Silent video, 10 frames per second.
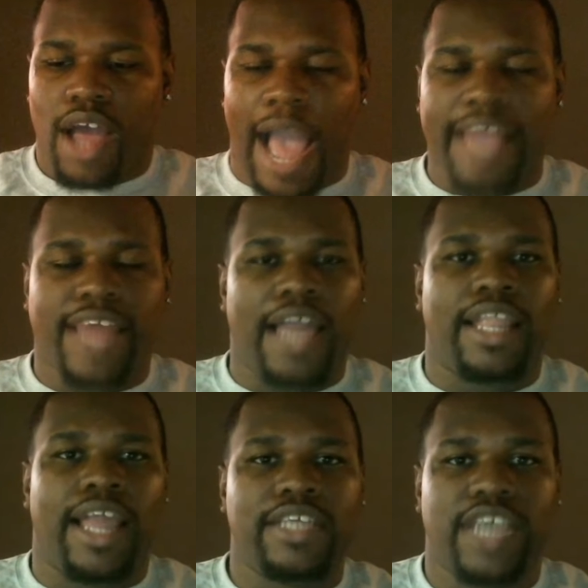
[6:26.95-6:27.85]
I
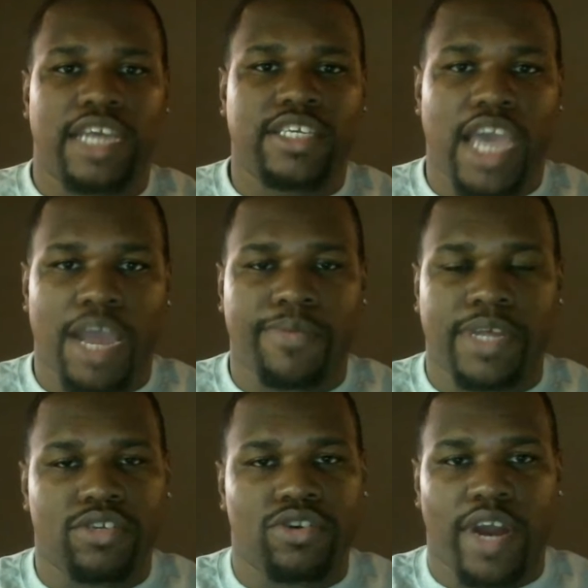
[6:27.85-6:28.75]
like J.J. Abrams
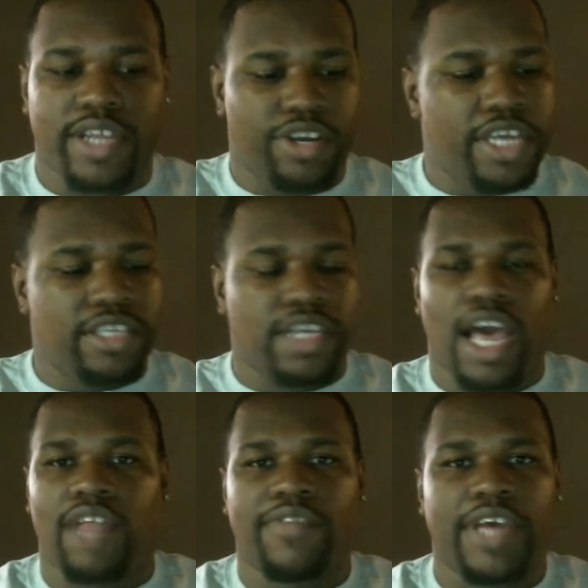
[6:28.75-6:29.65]
as a director. He has a
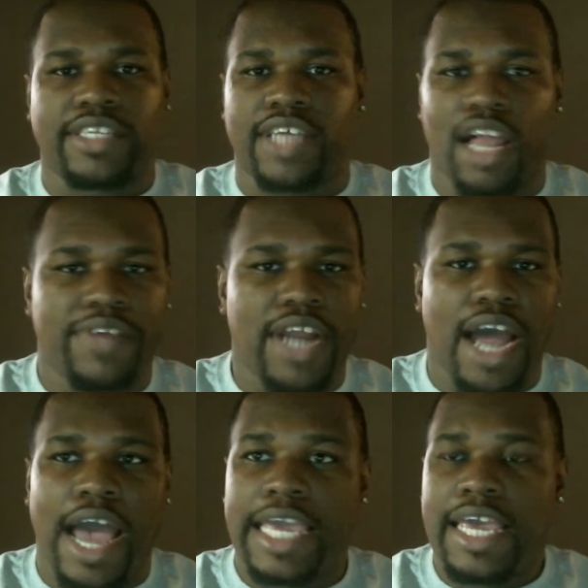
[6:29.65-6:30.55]
hell of an
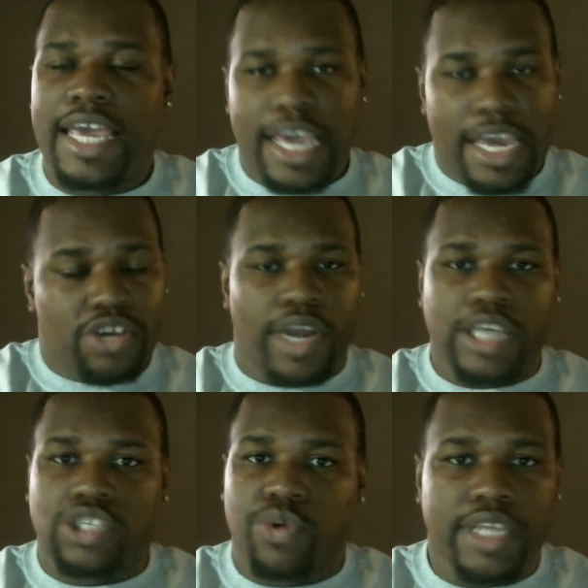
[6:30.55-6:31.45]
eye,
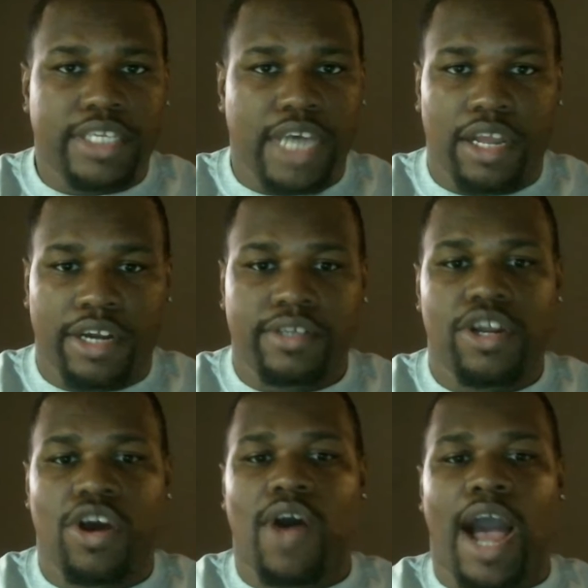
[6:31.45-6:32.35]
great storyteller. You
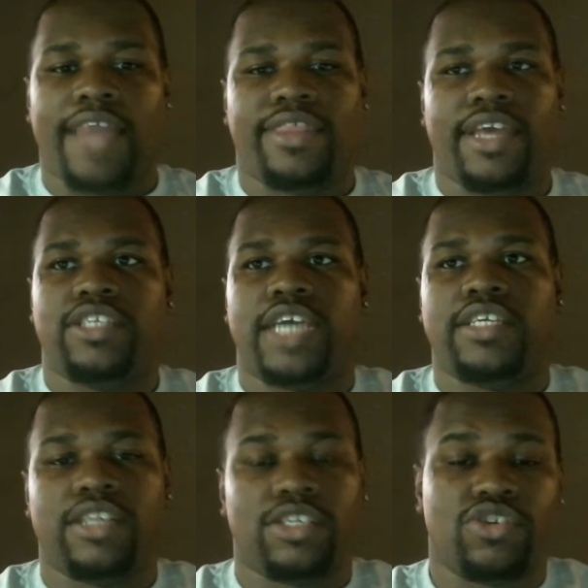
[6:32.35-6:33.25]
know, I think
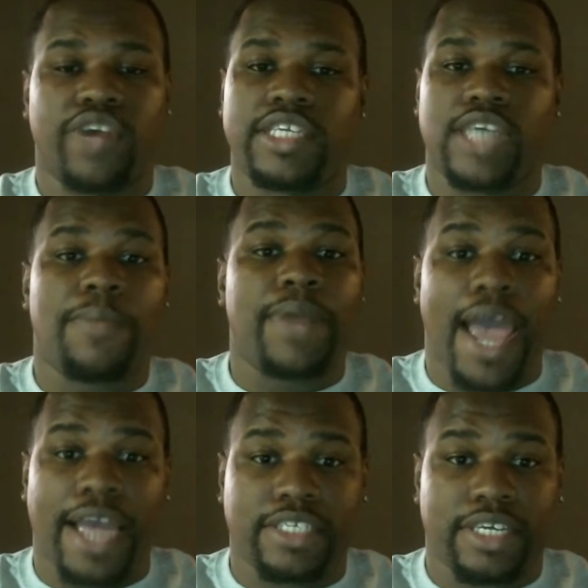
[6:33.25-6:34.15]
J.J. does a great job with
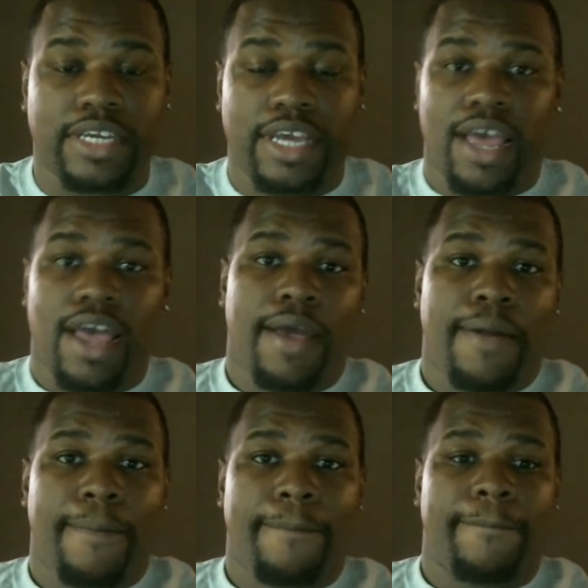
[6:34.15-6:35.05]
action.
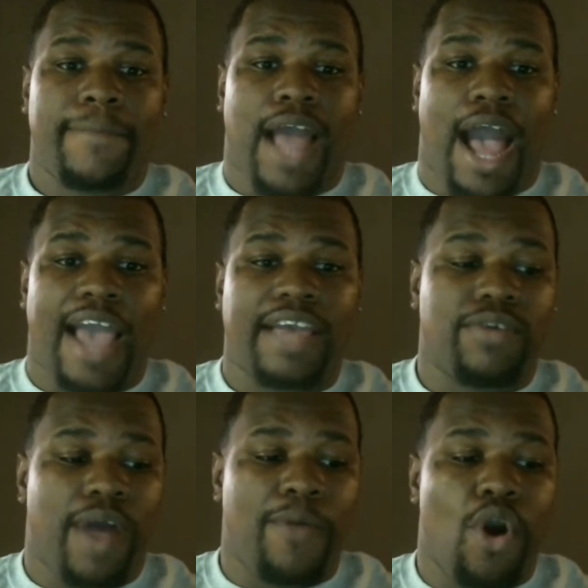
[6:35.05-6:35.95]
I'm
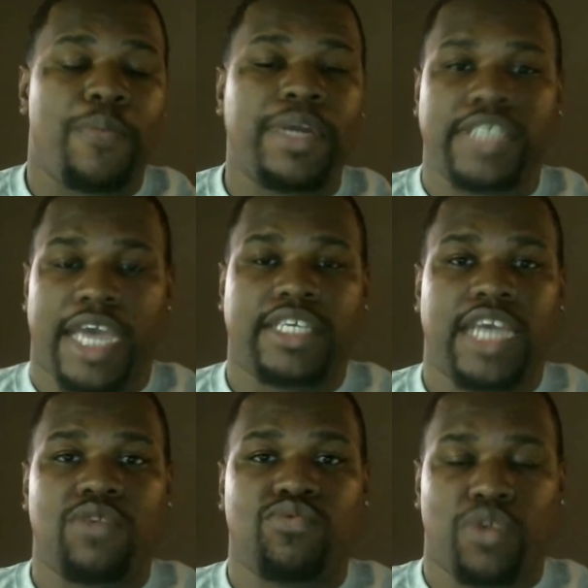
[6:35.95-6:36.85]
hoping
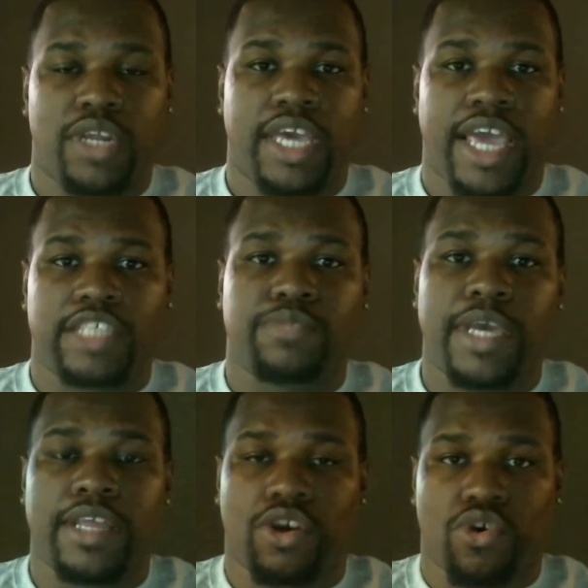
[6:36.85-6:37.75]
J.J. really hits
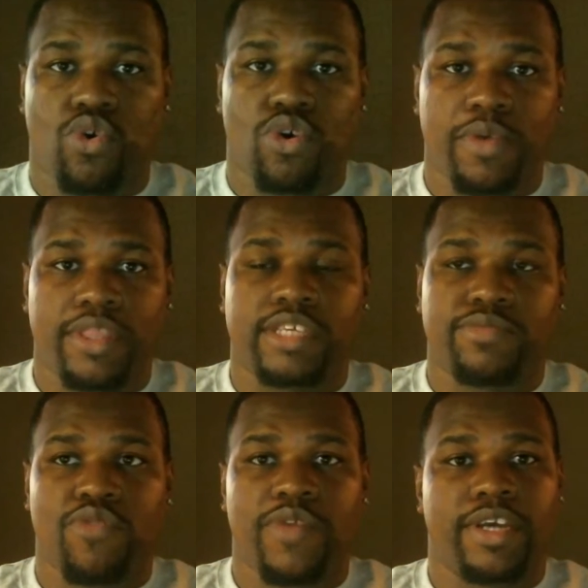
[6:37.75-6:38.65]
me in the core with this
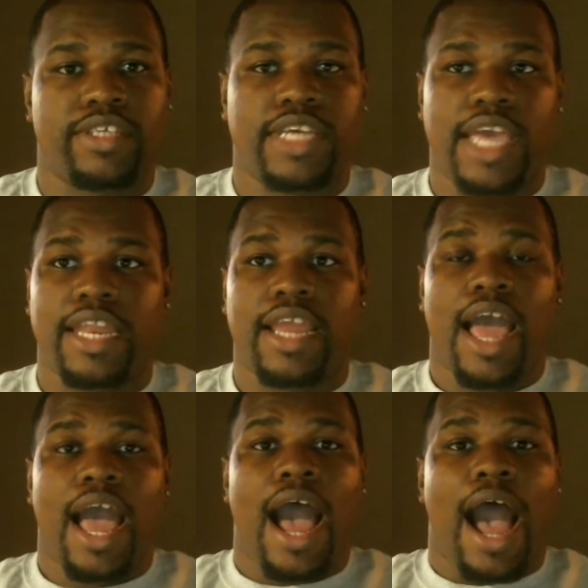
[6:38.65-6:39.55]
movie because again,
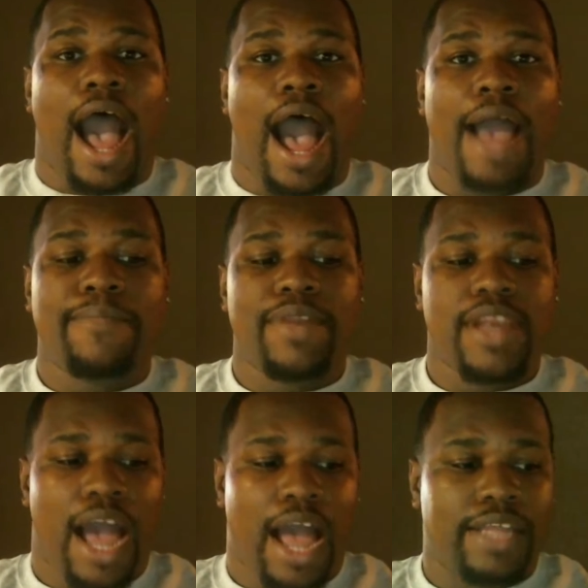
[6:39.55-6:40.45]
I'm
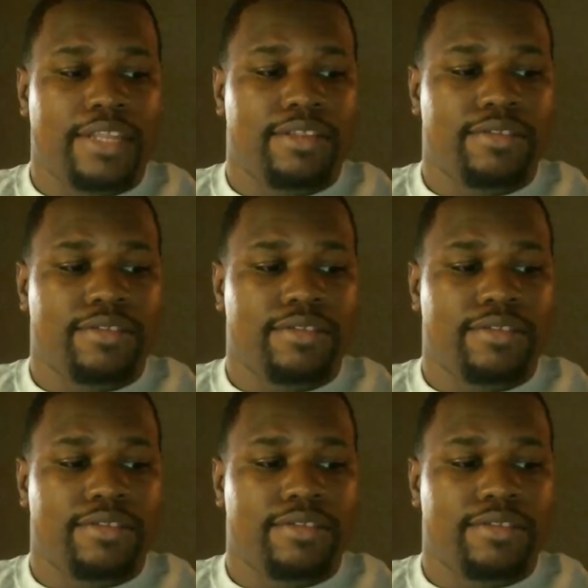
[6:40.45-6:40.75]
not